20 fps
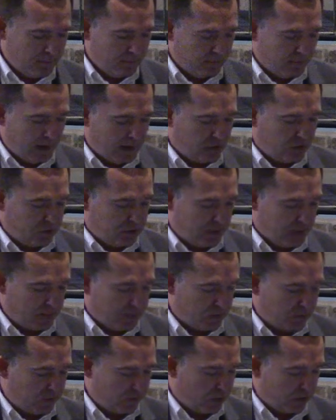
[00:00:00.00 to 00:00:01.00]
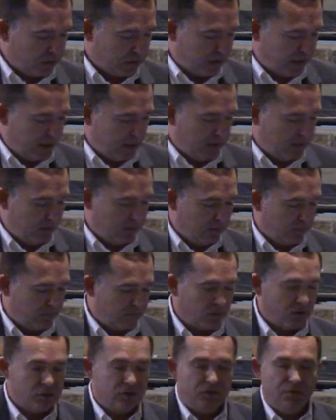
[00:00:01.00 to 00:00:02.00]
Matthew chapter 13,
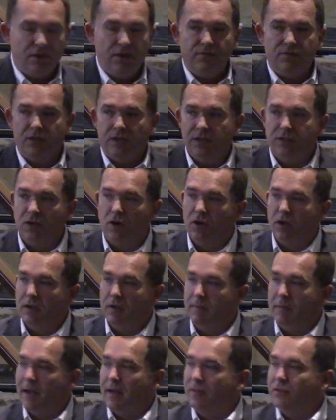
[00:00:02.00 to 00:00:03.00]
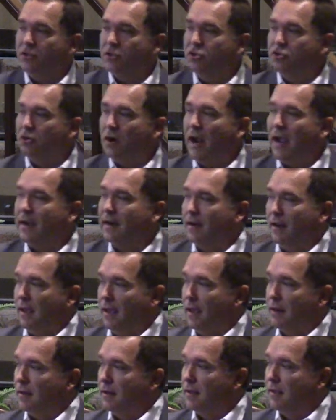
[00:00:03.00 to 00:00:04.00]
verse 50, talking about the
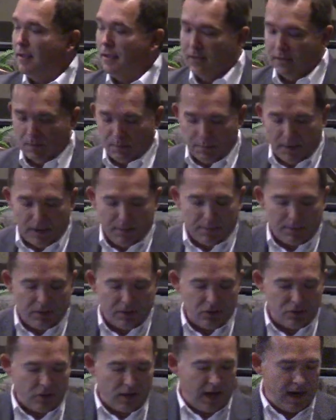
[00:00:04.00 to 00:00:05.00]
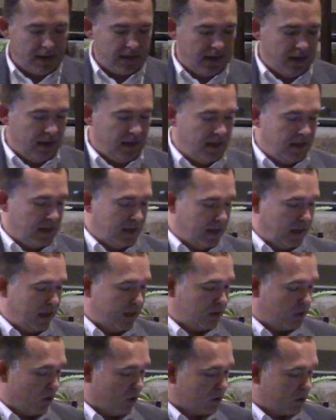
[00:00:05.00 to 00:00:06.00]
dragnet, the parable of the dragnet. He
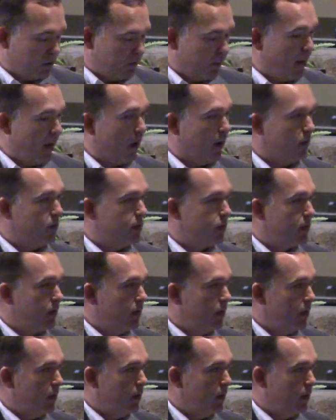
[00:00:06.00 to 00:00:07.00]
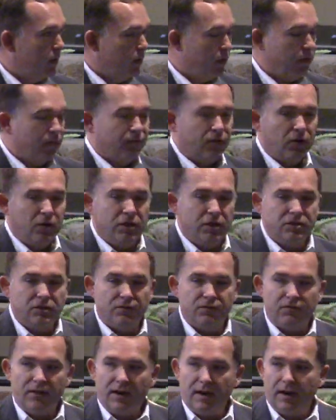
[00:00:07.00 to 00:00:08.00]
again talks about the furnace
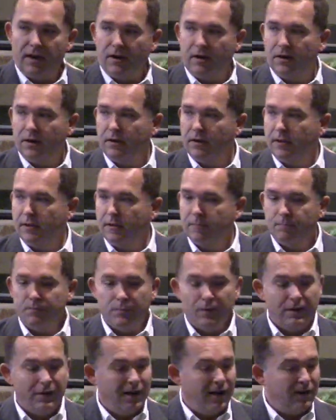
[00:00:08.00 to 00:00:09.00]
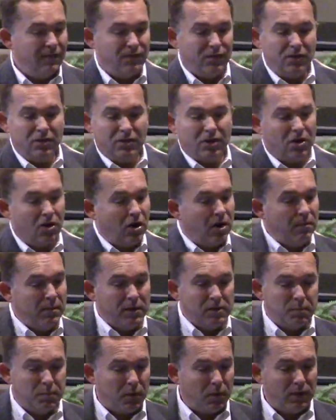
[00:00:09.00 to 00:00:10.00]
of fire, not for the
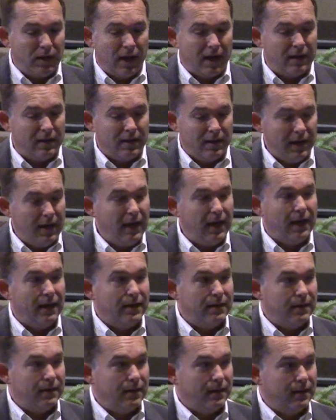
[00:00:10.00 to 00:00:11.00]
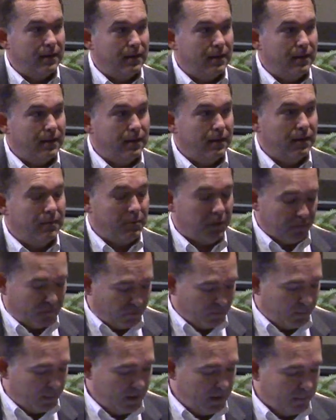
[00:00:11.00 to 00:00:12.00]
garbage pulled out of the net, but
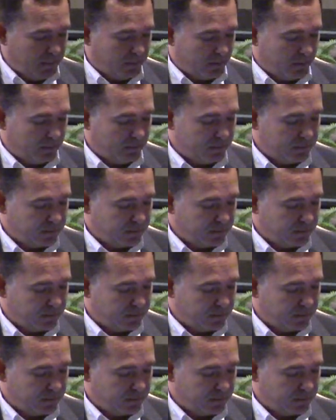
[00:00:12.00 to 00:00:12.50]
for people.